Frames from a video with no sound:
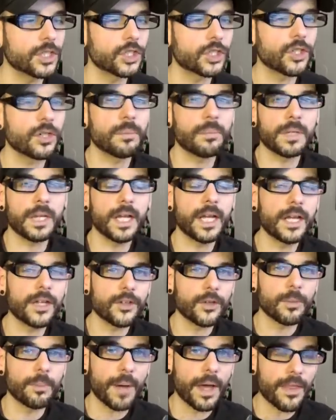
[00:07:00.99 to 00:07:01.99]
shouldn't be
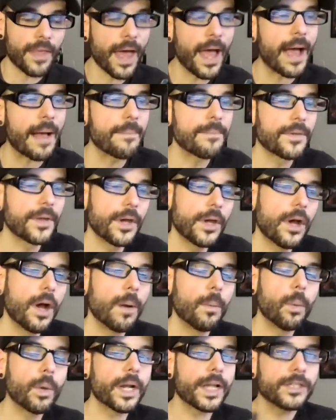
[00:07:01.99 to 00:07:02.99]
hindered by that.
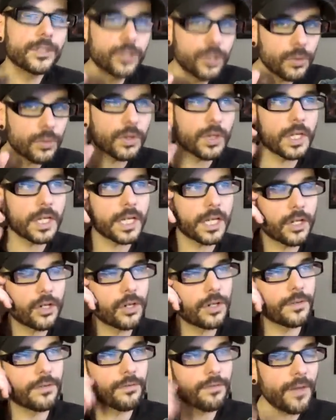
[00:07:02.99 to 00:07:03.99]
What I do think it
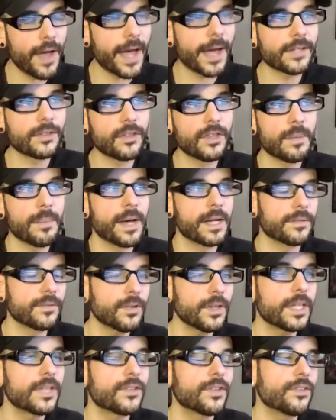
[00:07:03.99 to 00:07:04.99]
could affect the amount
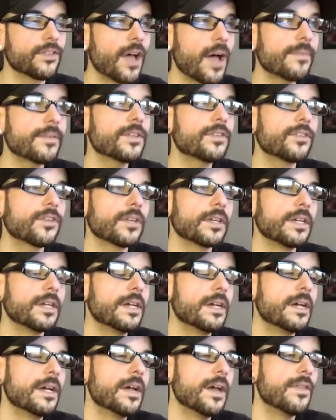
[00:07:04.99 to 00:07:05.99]
of leaks is
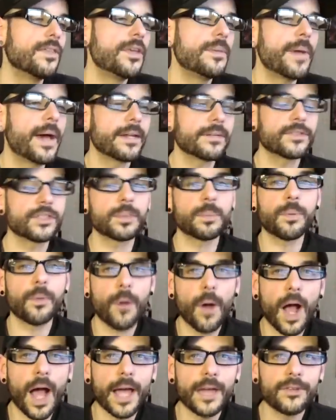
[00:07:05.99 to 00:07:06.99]
obviously the amount of
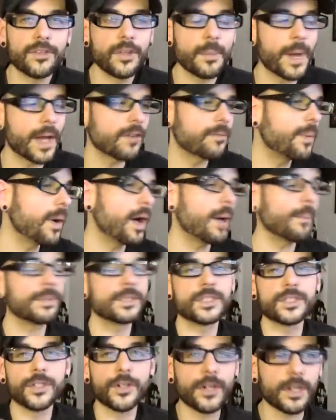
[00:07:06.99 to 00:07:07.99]
surprise, the amount of pomp
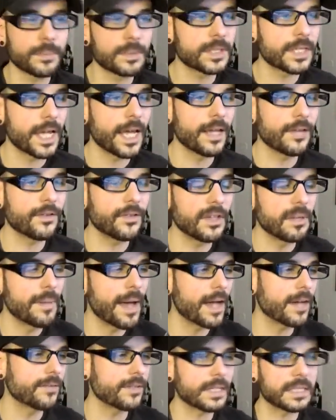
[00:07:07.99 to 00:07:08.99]
and circumstance, the
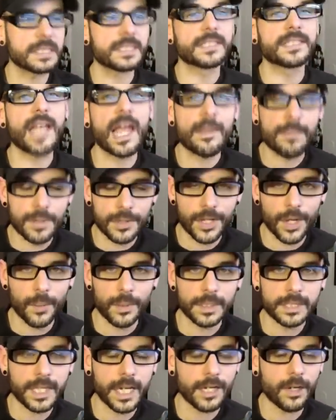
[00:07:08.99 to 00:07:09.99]
amount of excitement that
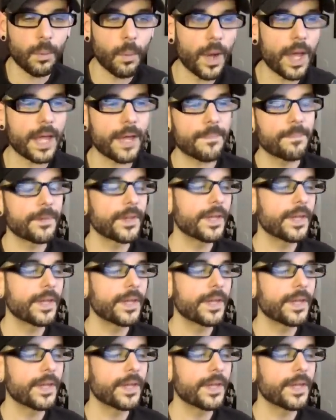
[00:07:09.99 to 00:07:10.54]
we take away.